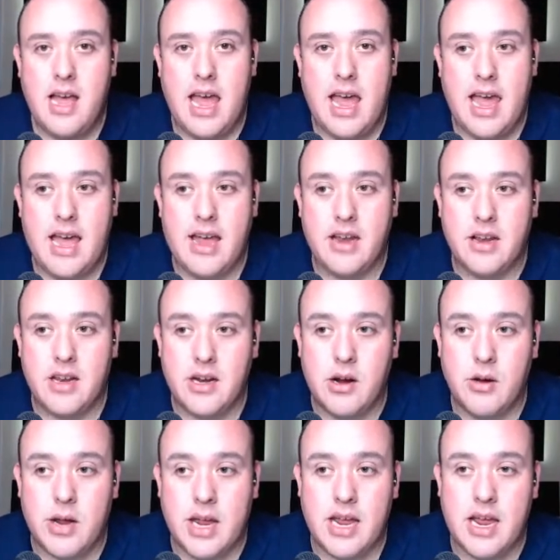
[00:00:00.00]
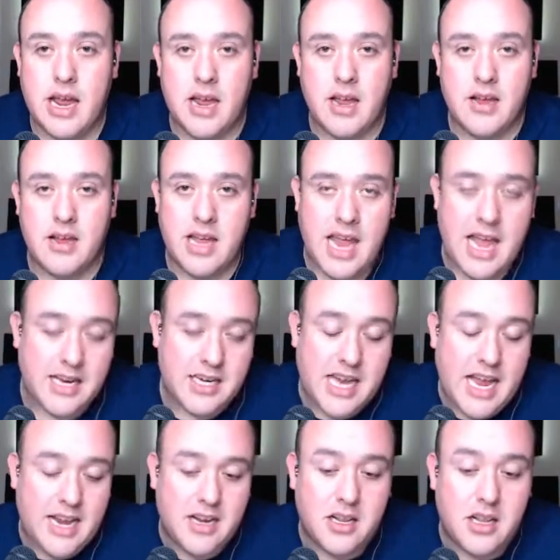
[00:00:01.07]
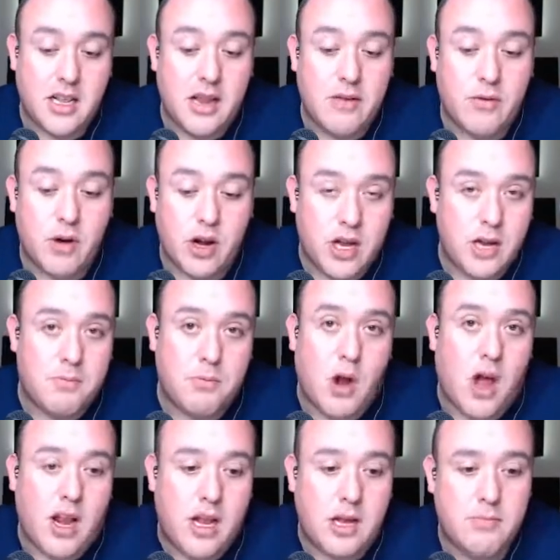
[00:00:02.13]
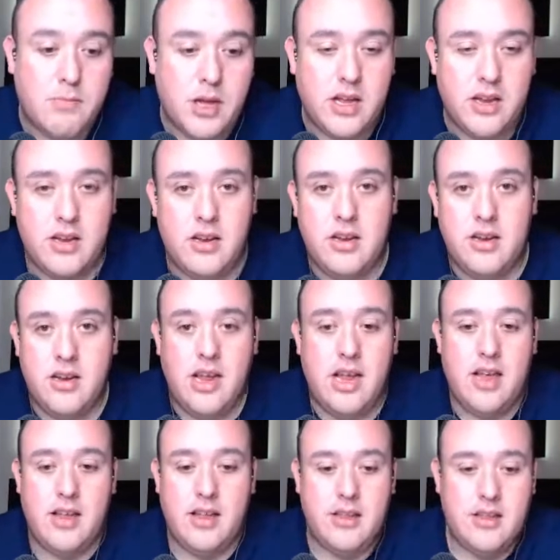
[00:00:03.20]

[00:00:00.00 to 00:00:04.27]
and yeah, you know, he, he actually had he to deliver a good product, but yeah,